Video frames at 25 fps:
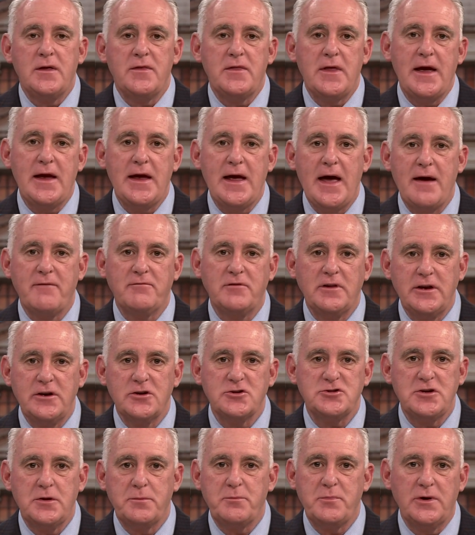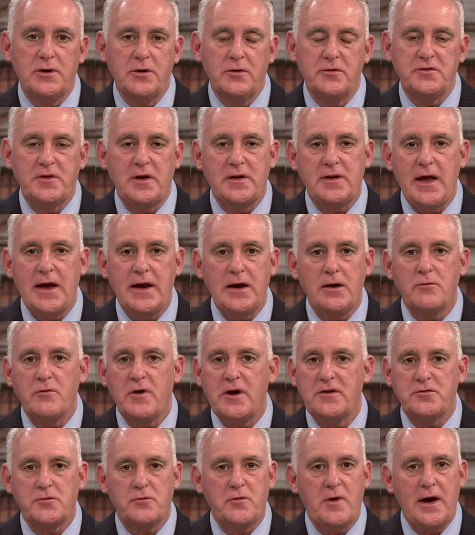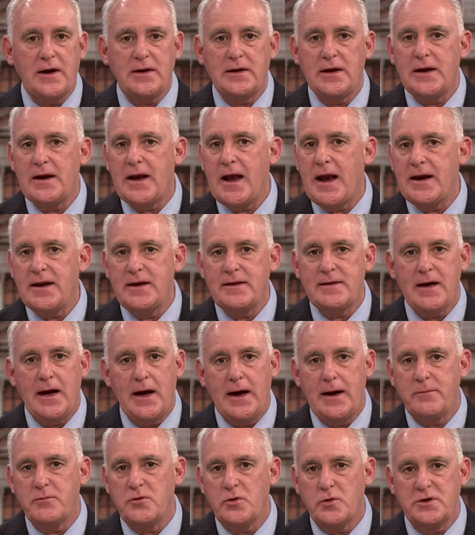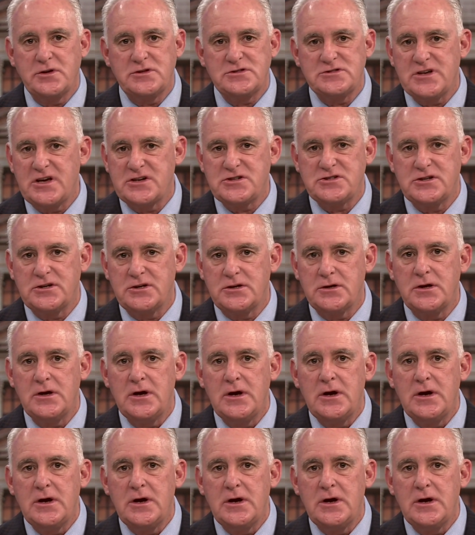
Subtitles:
they have leadership bills that they can resurrect at any time during session.